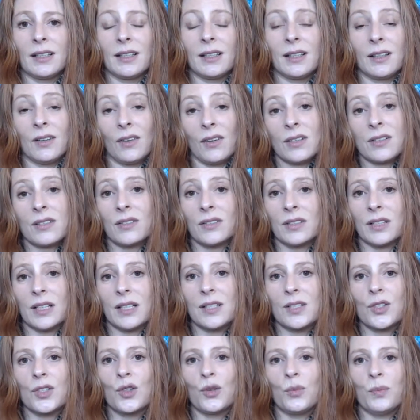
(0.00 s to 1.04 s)
also
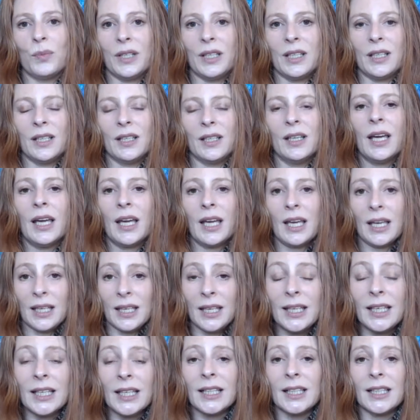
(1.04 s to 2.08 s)
needs to be
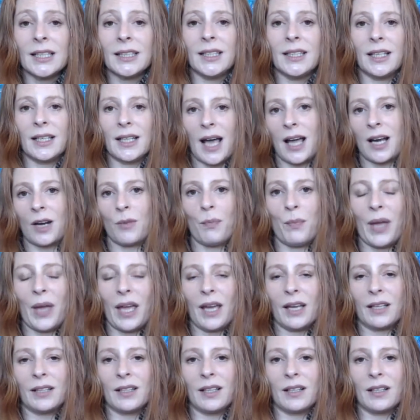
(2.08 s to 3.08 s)
healed and unpacked.